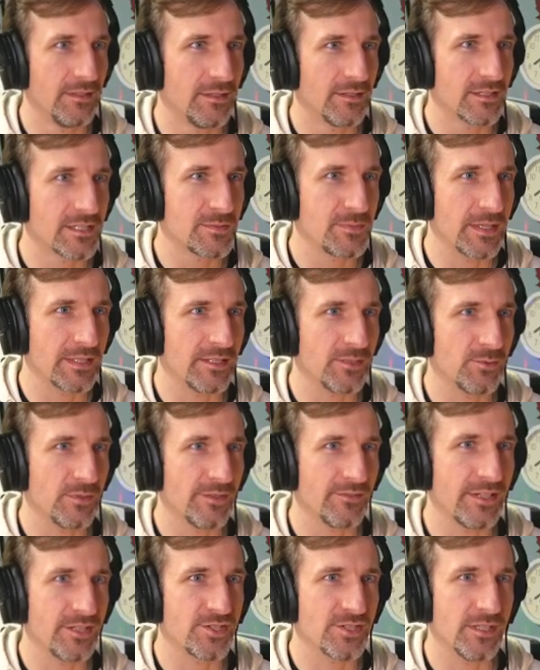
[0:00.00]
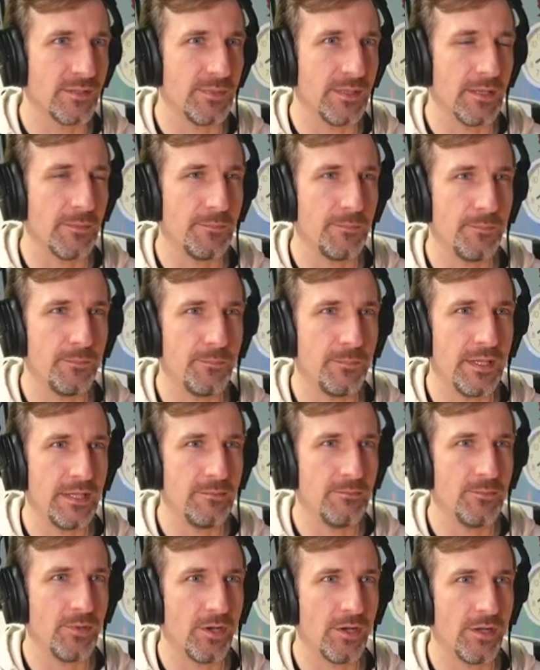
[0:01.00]
Expect there will eventually be a
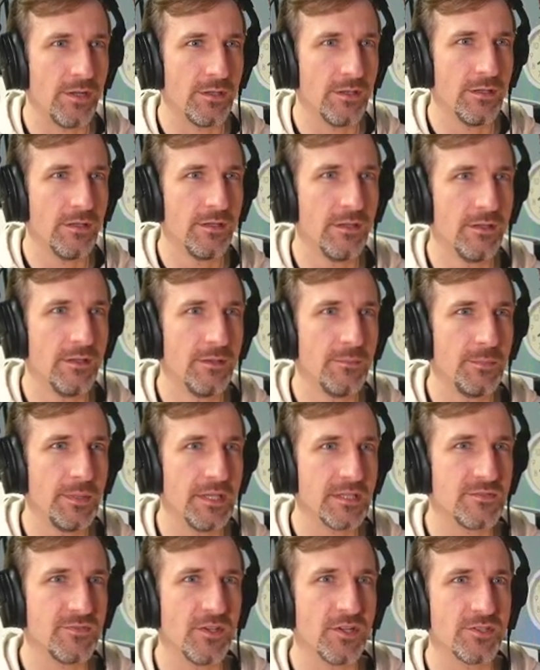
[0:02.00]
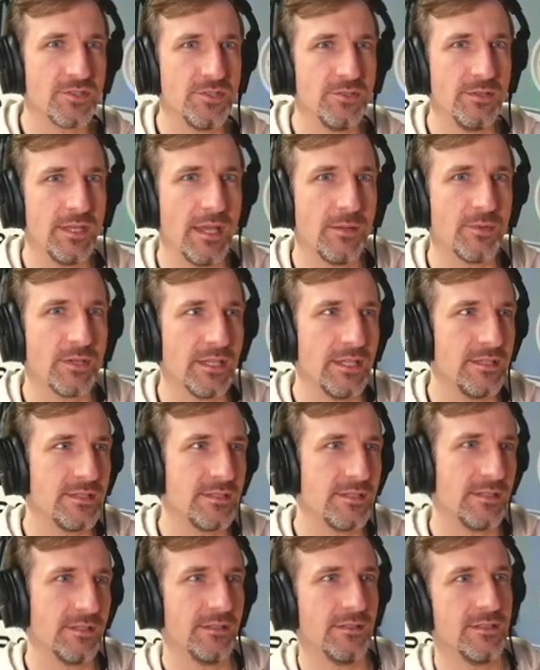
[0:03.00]
pinball PSVR 2 game
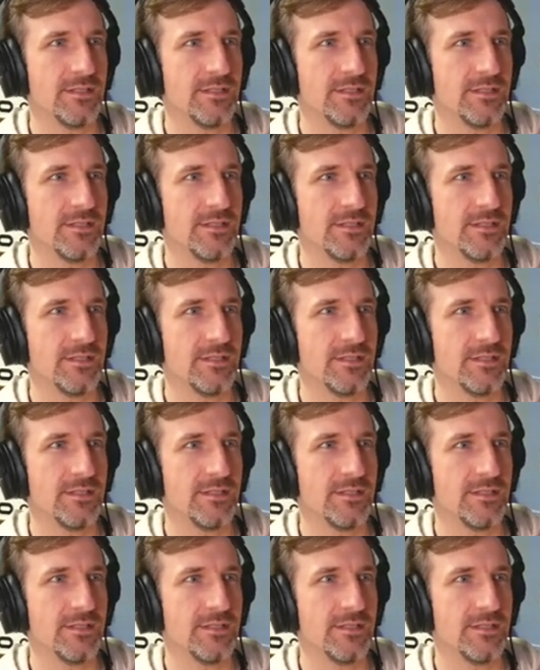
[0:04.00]
released.